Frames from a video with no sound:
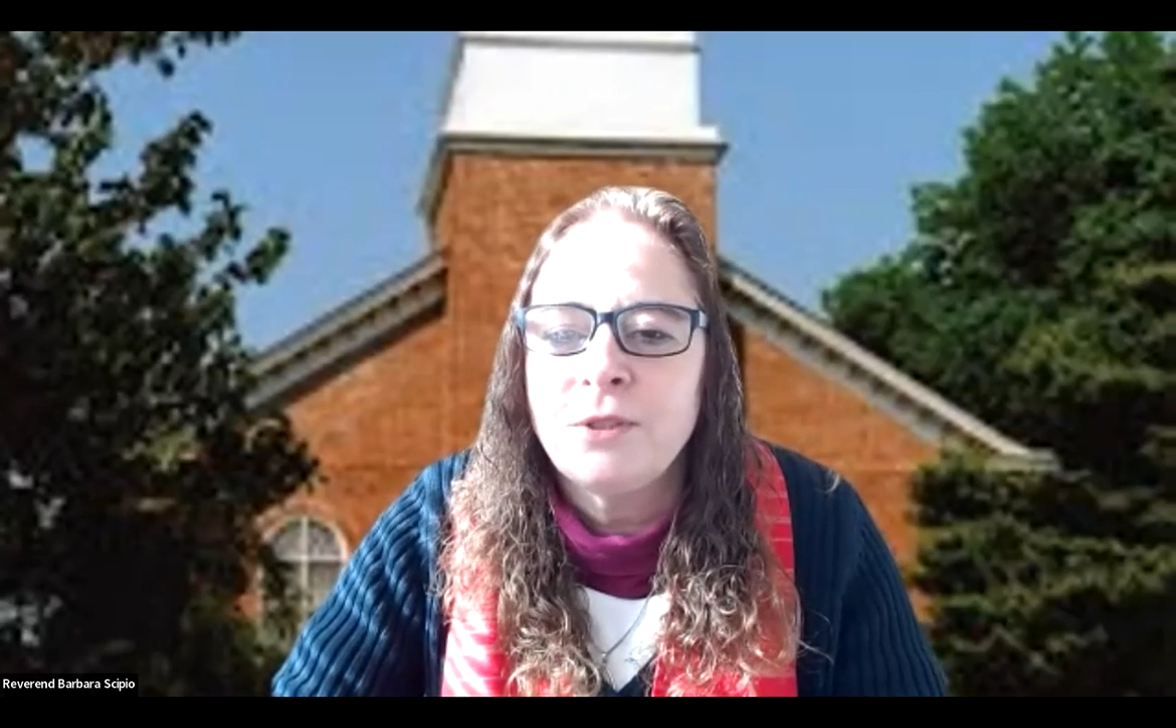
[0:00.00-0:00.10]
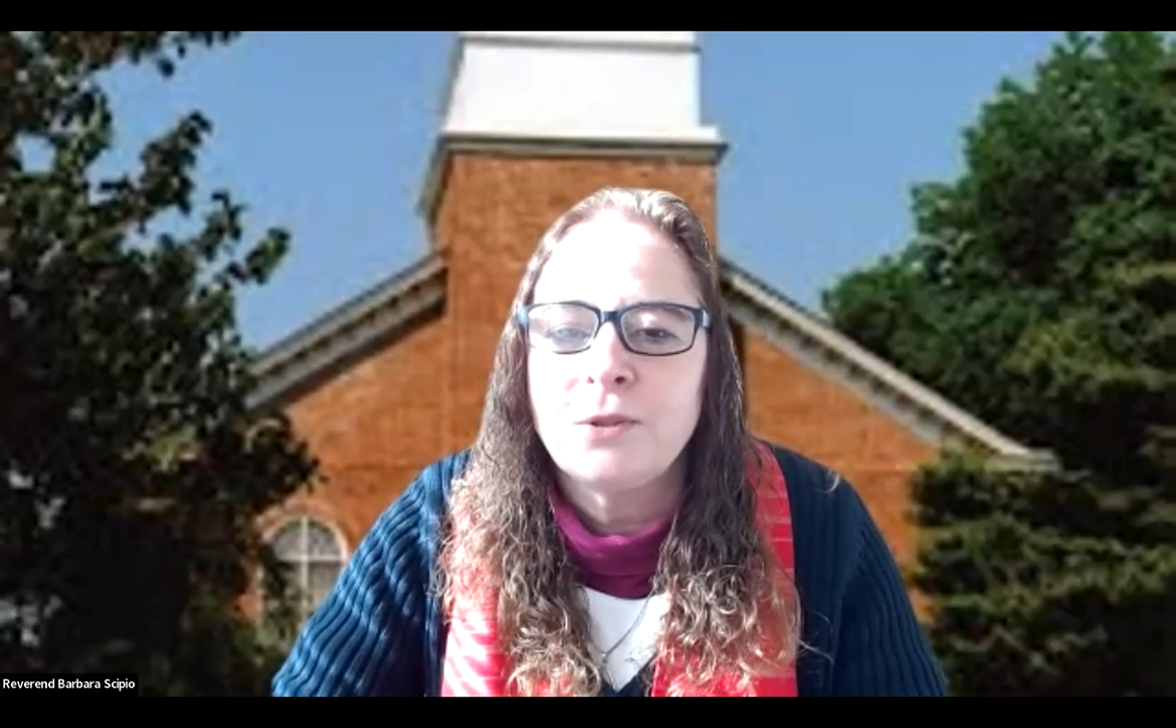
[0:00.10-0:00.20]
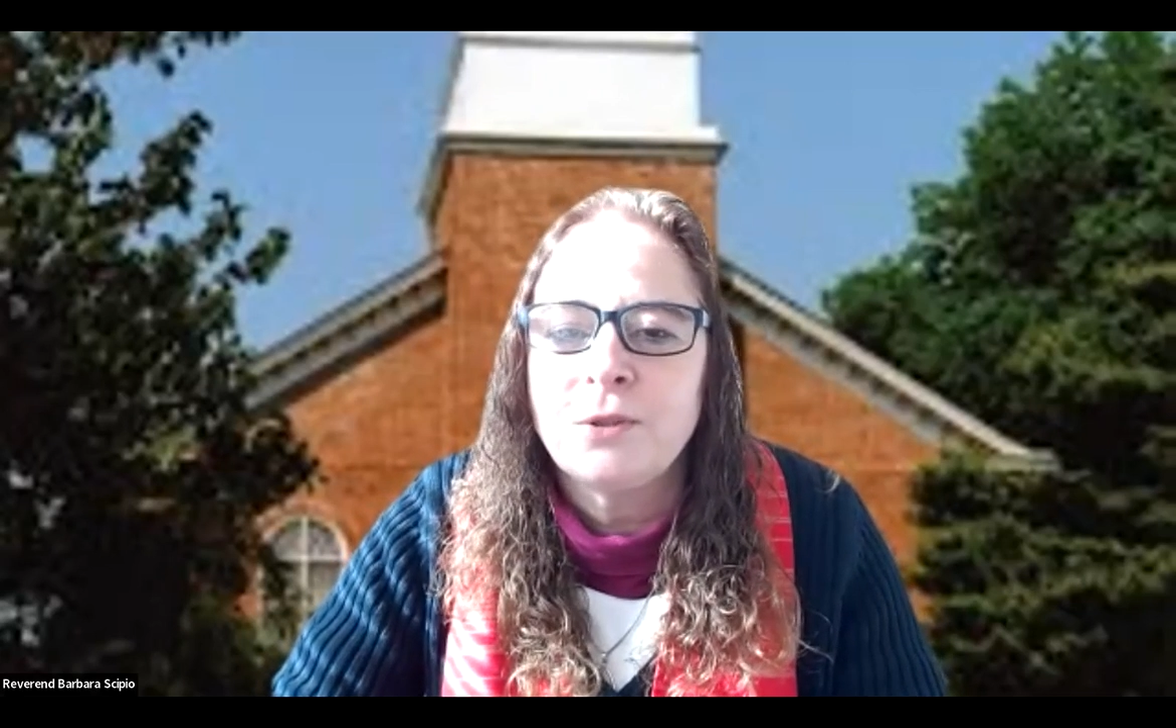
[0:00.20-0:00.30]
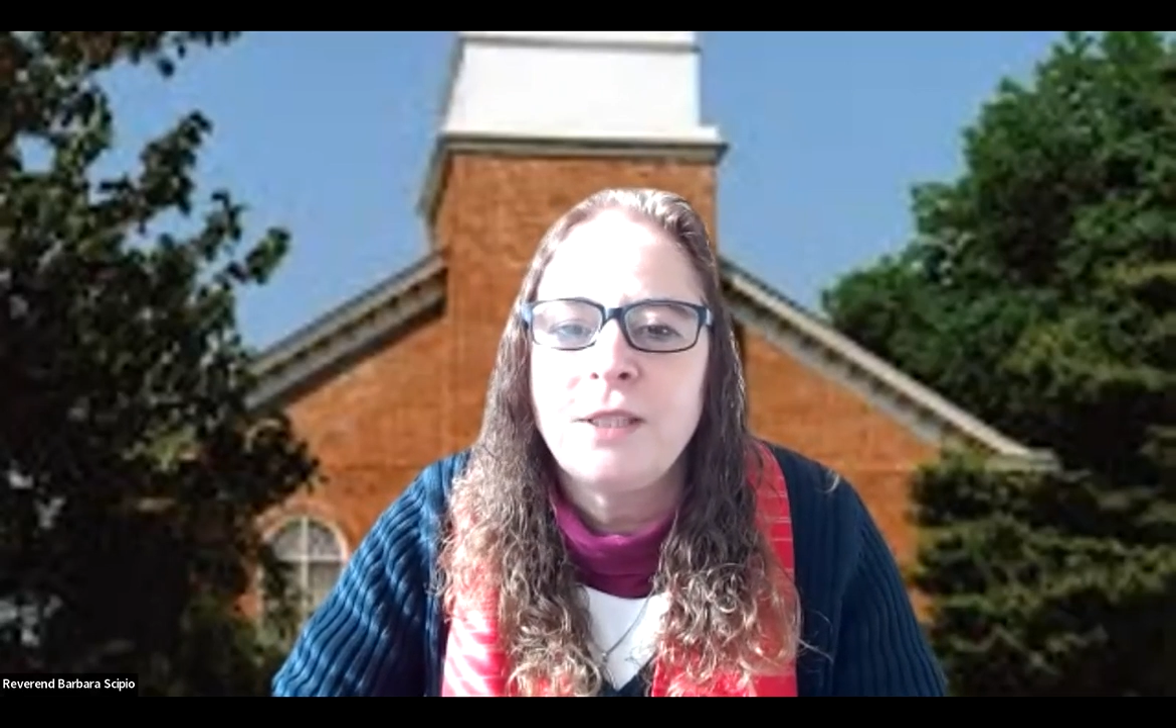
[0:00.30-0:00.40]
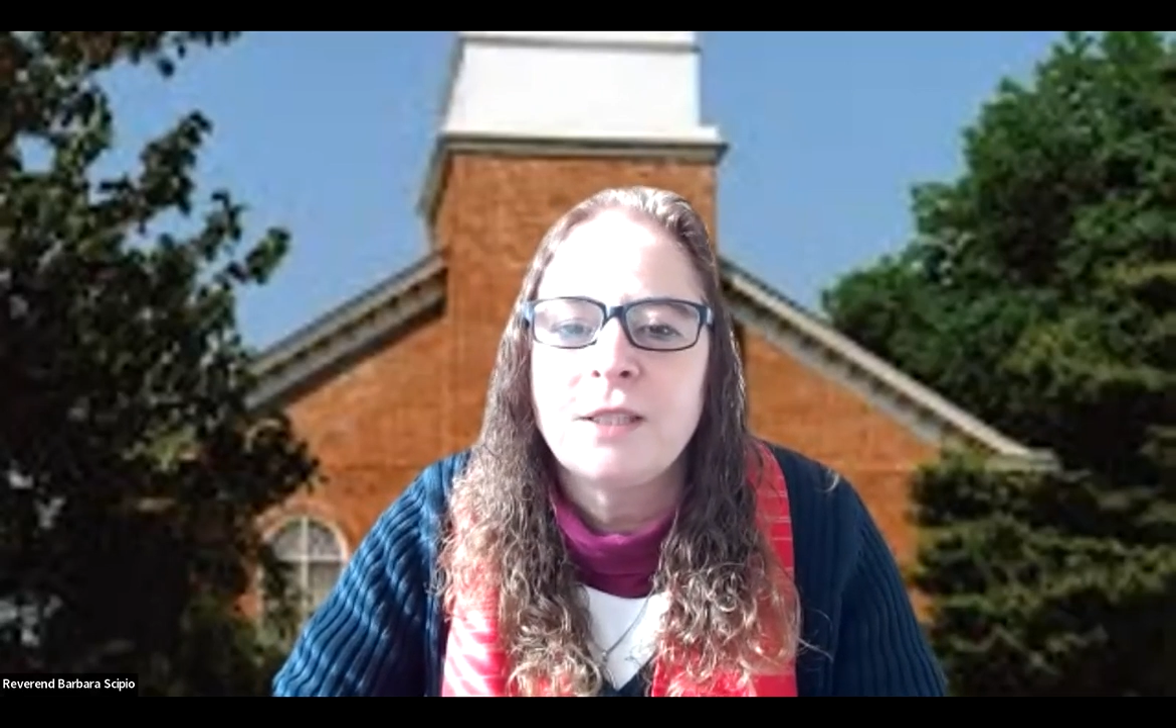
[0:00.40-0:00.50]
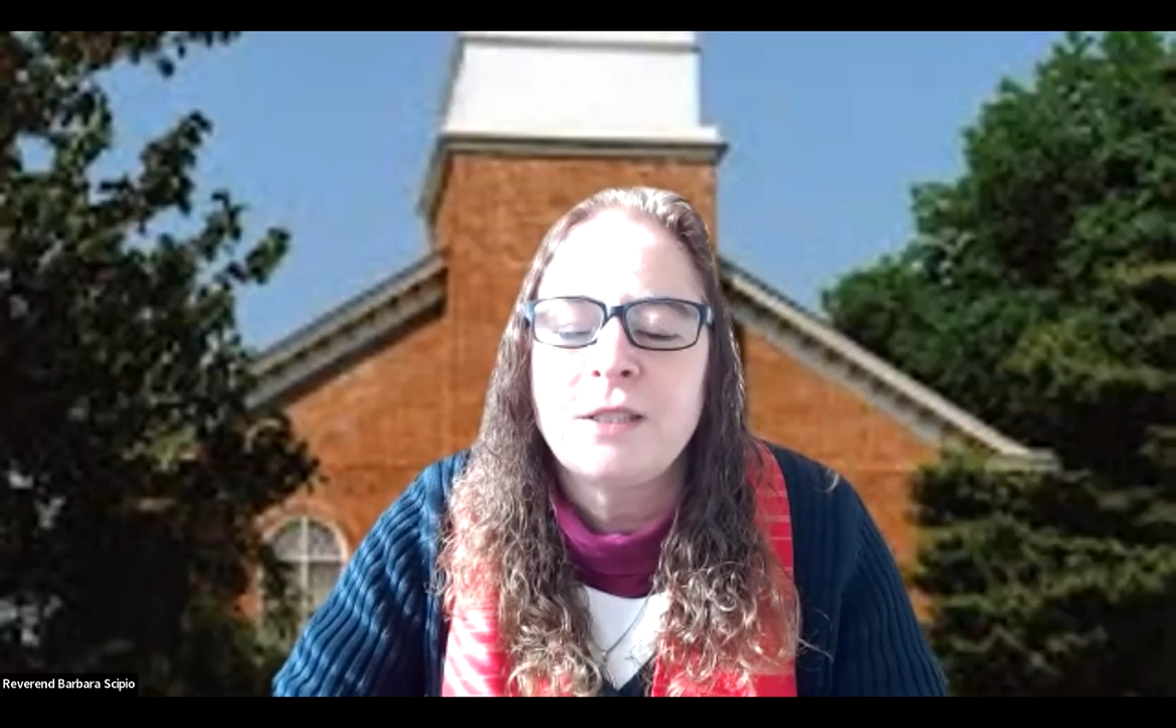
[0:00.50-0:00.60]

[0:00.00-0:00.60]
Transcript: joining